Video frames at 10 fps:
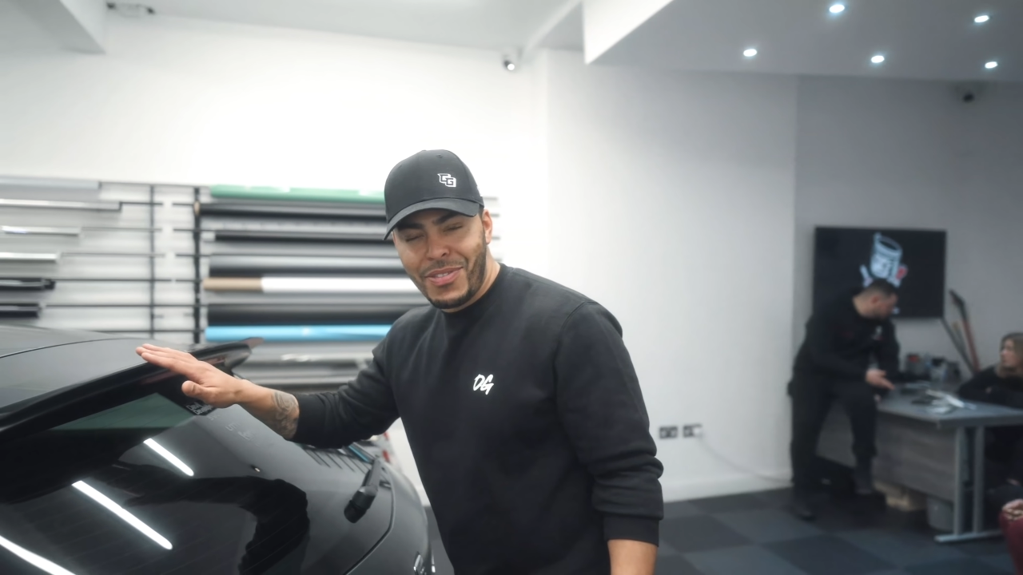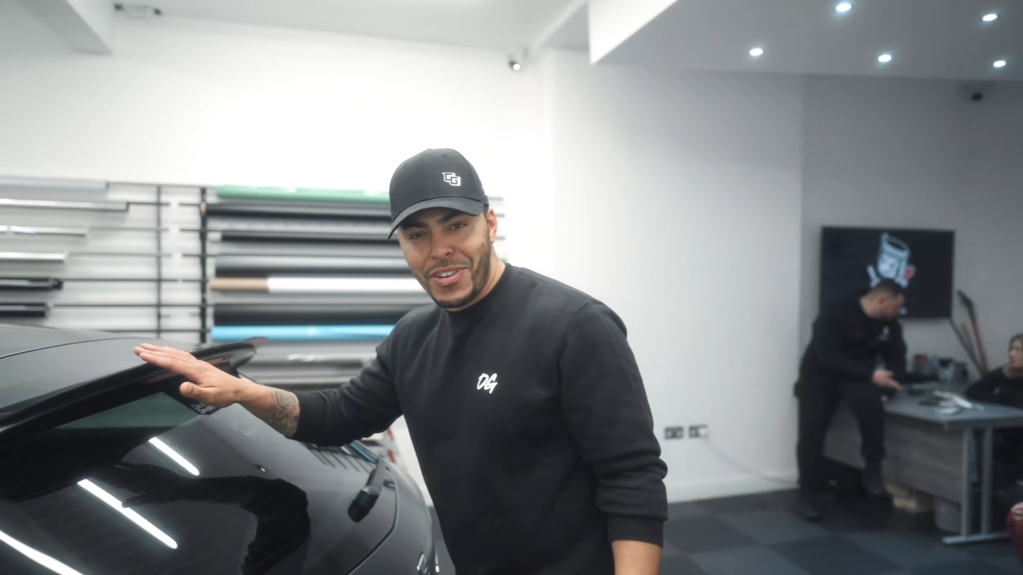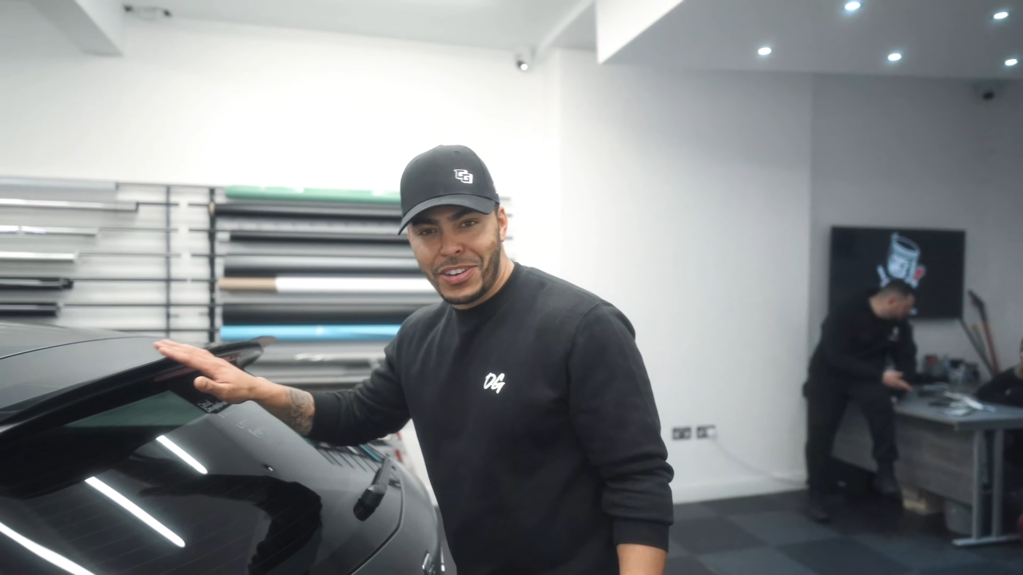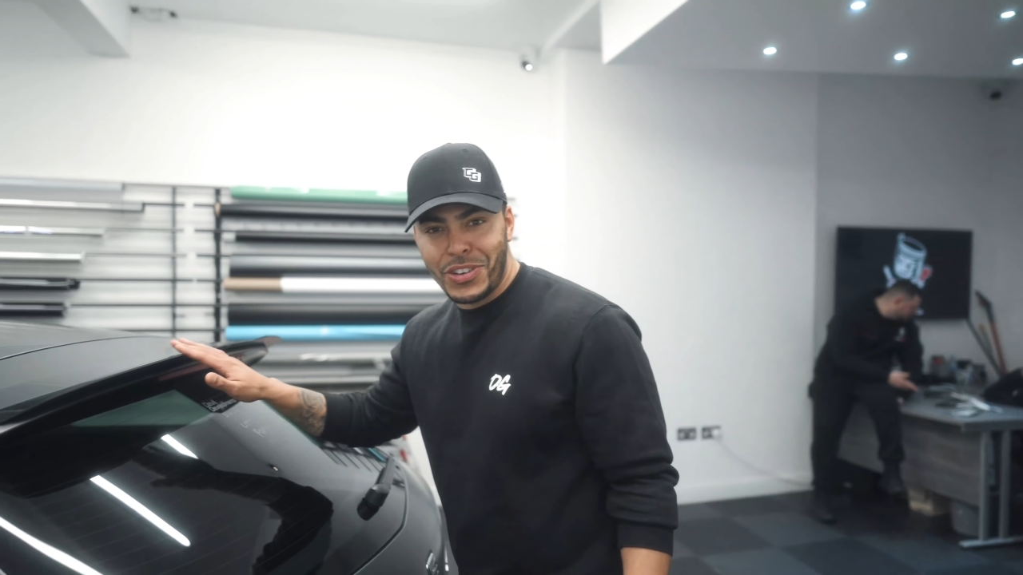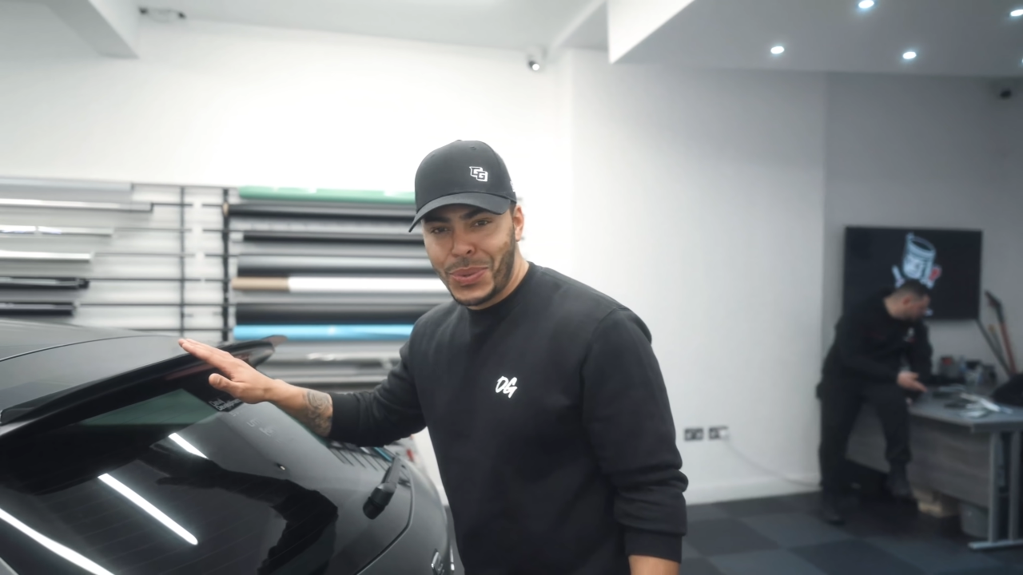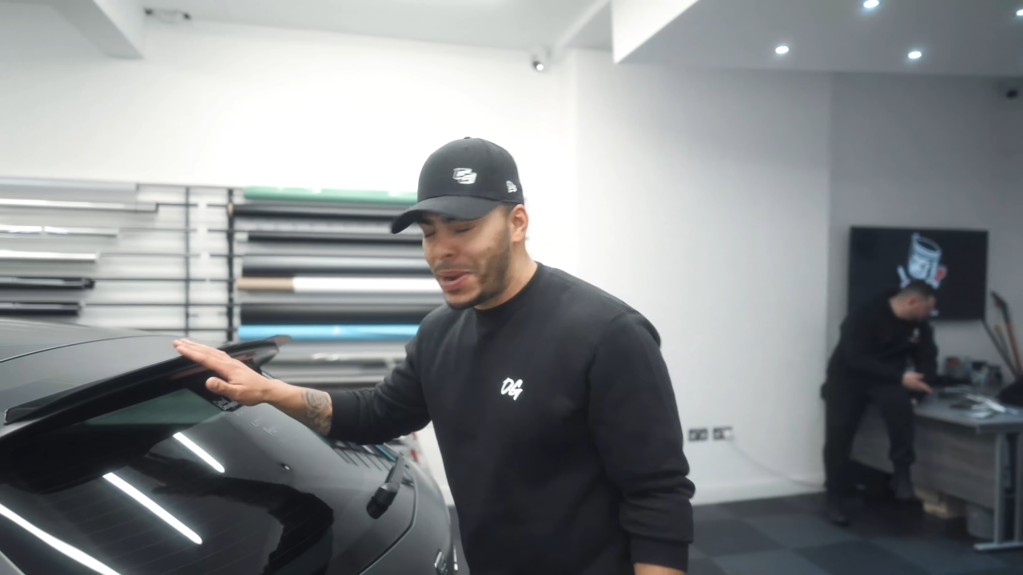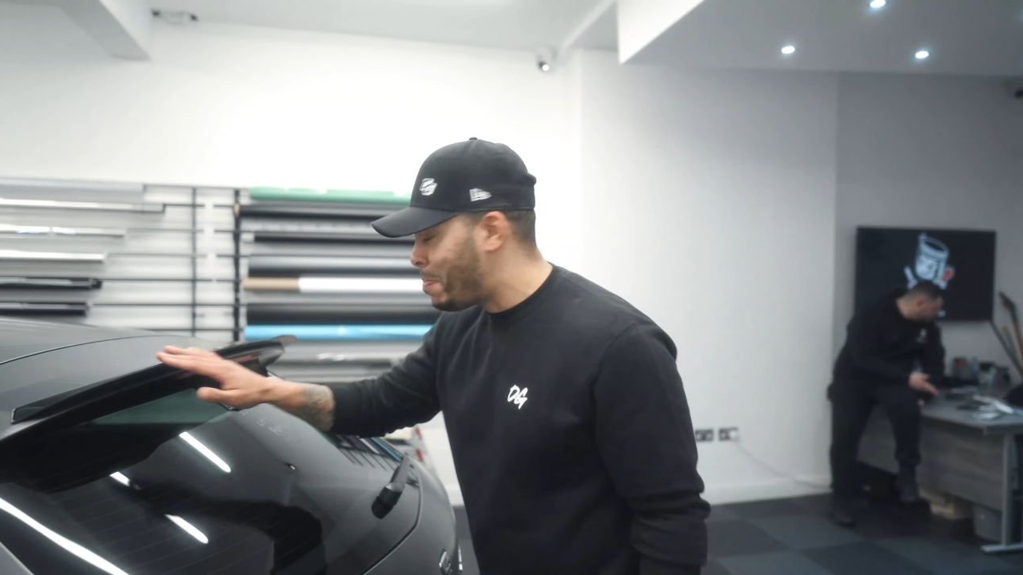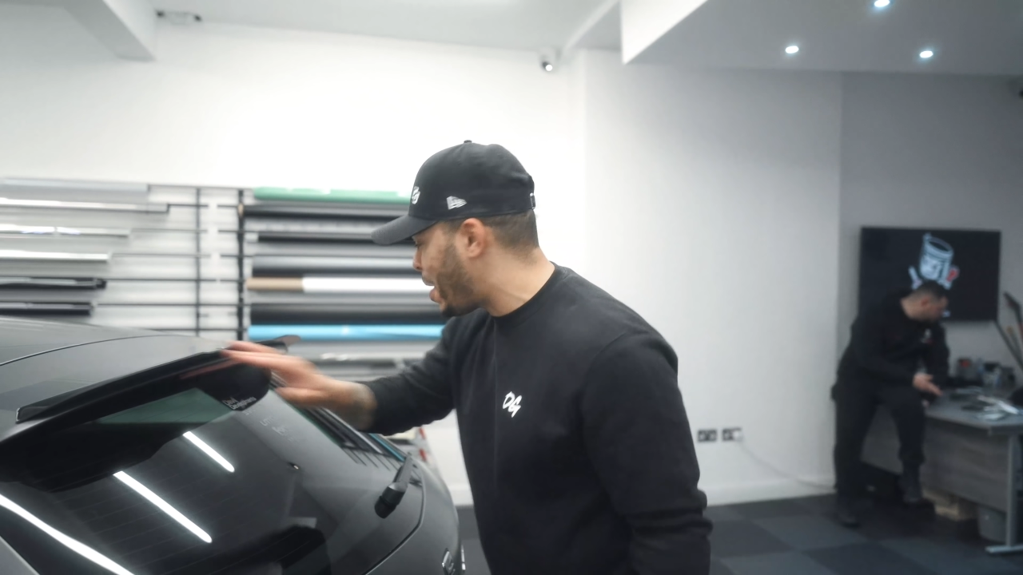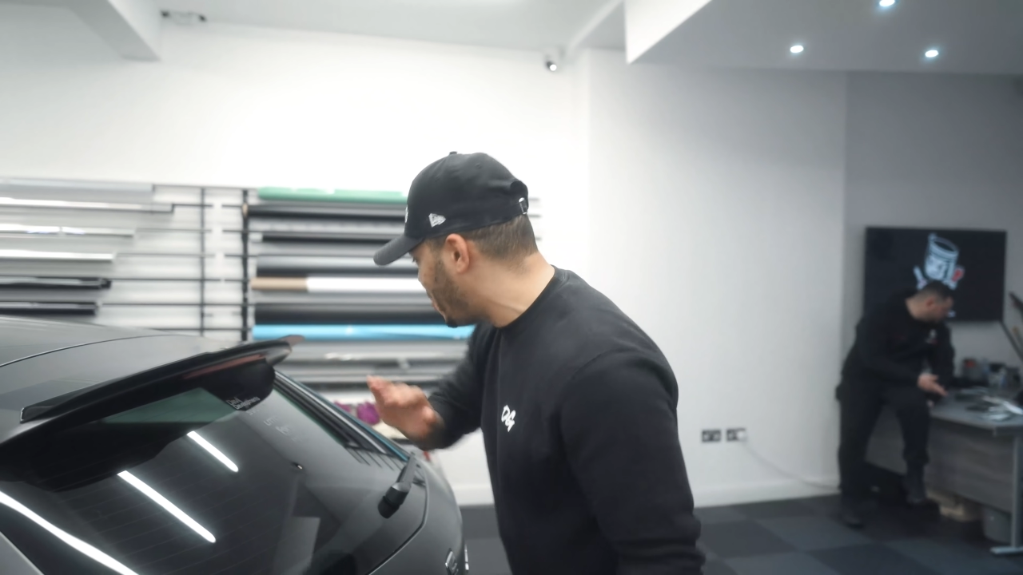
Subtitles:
for an extra 20 brake